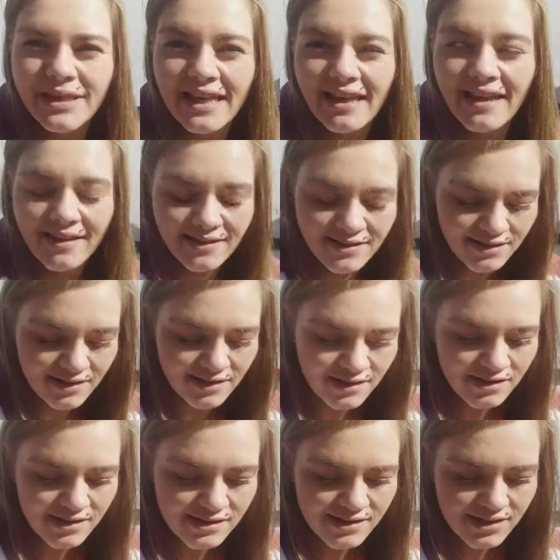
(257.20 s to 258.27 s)
yeah,
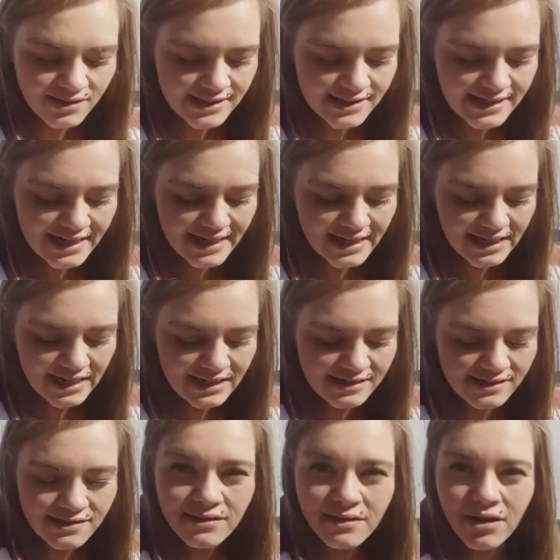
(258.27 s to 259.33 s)
so today
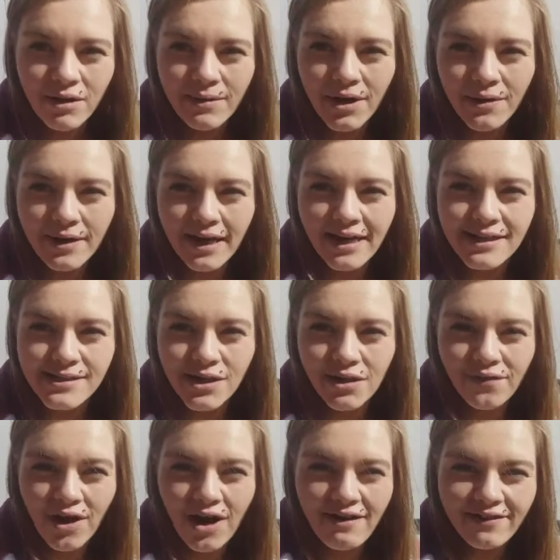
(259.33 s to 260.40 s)
is going okay so
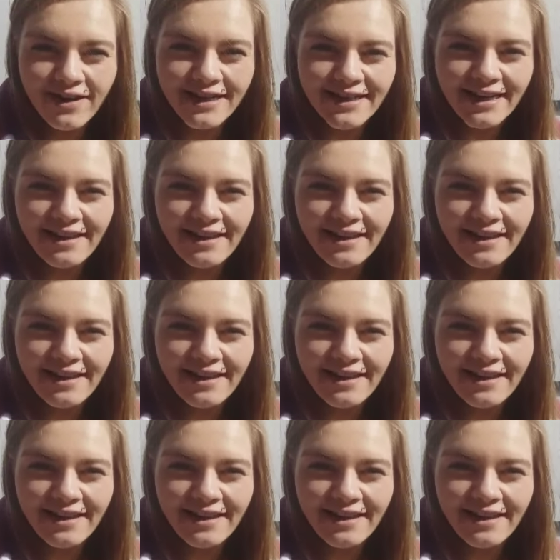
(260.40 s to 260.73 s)
far. I haven't had